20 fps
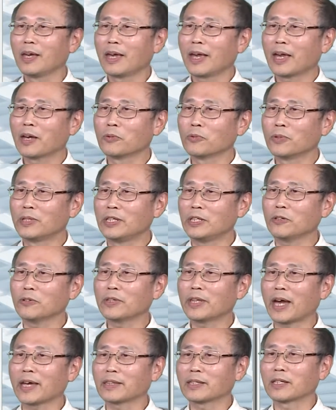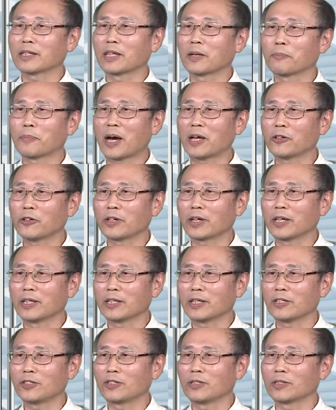And we knew that the boundary
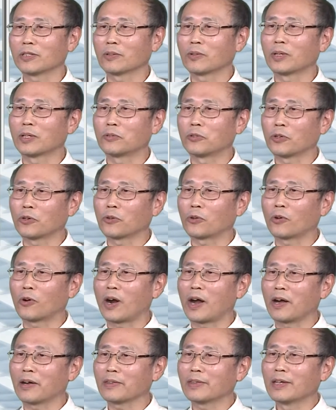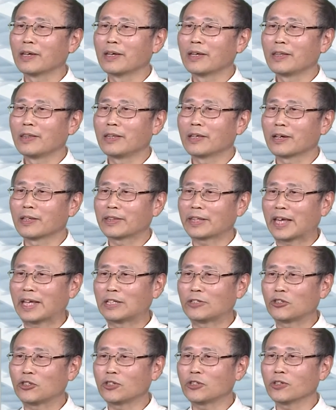condition will require the
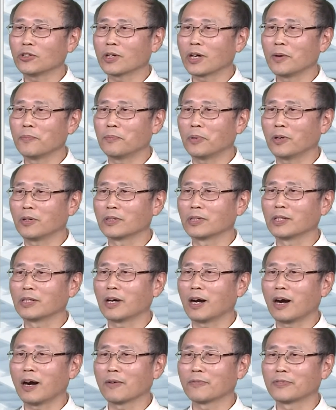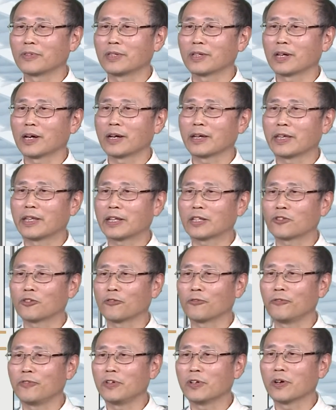tangential component of the
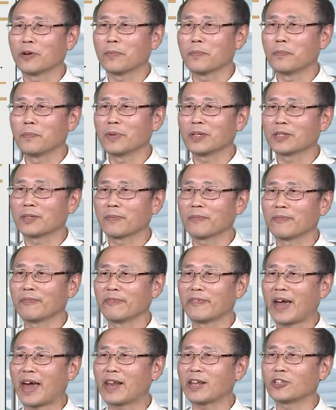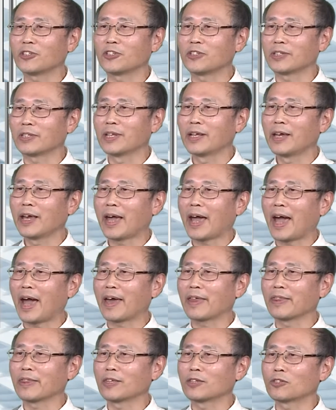electric field must vanish
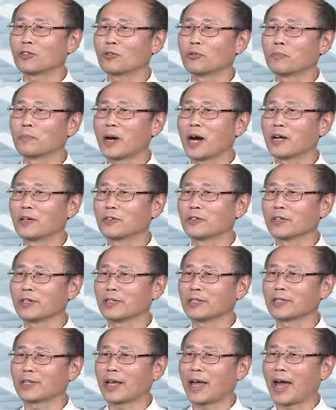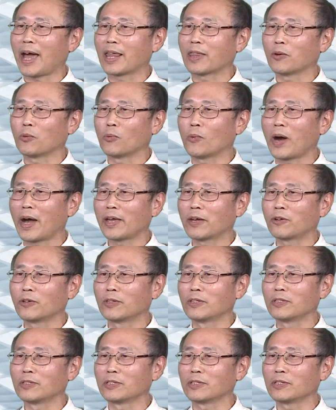at these two boundaries, at Y equal
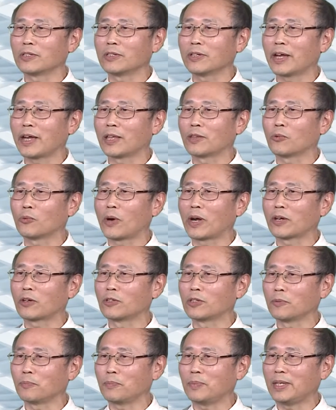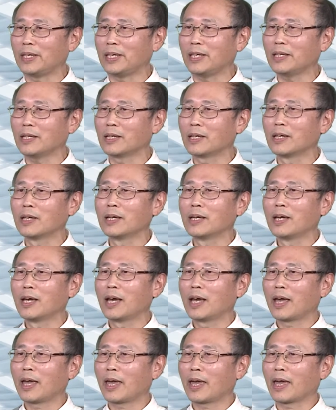to zero and Y equal to B.
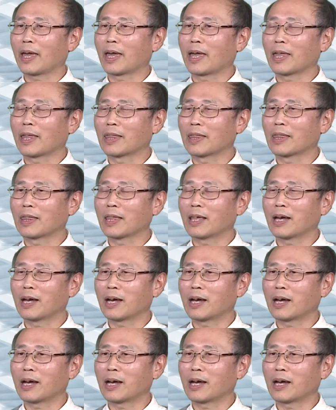And